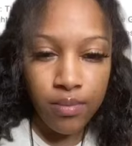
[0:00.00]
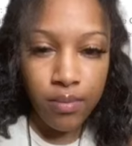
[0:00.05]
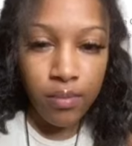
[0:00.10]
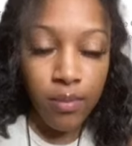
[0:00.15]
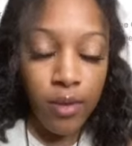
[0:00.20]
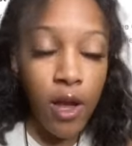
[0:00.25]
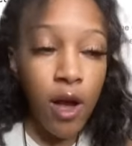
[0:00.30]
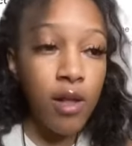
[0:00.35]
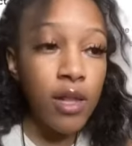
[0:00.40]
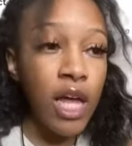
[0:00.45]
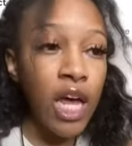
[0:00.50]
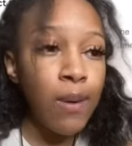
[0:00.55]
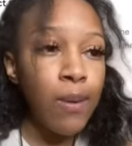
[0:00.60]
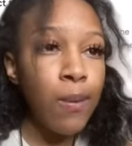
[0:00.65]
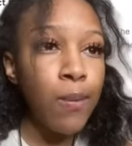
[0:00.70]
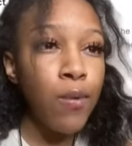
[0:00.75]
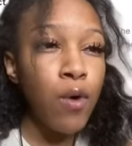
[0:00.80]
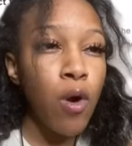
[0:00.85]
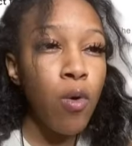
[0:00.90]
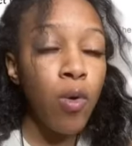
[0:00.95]
Now, a lot of
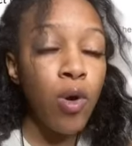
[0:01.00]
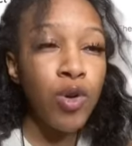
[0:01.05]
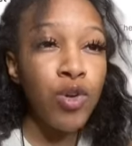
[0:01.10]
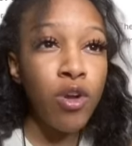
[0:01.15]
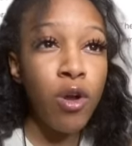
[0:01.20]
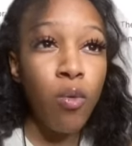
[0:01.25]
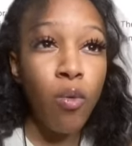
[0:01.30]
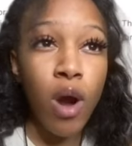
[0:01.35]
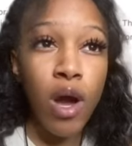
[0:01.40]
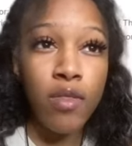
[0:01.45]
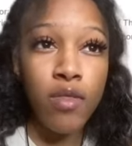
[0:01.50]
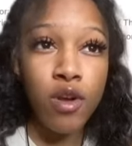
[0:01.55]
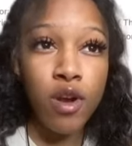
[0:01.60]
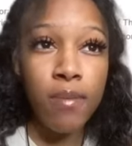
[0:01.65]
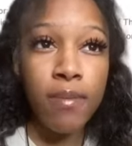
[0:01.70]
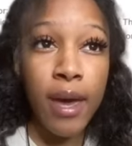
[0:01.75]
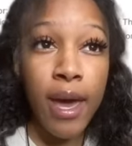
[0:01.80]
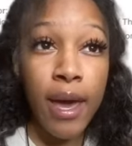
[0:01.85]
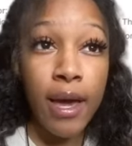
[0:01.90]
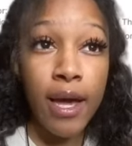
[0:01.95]
people are wondering why there
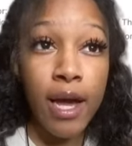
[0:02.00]
are bad